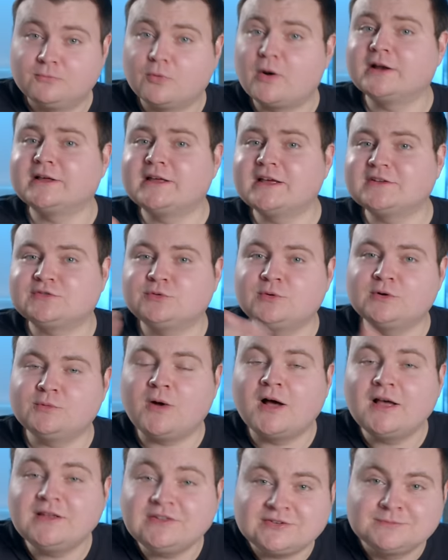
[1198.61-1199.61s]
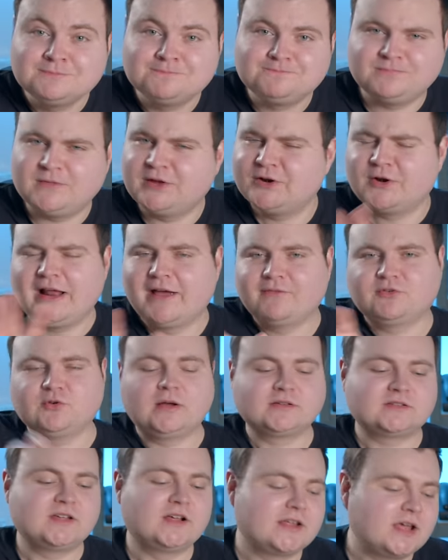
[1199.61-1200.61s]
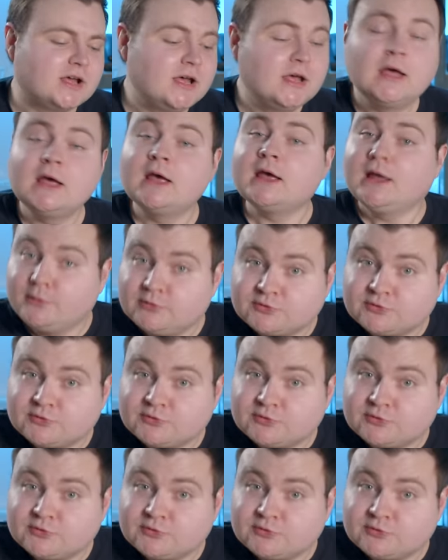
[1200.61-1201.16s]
Want to guess who it was? You don't have to, I'll tell you. It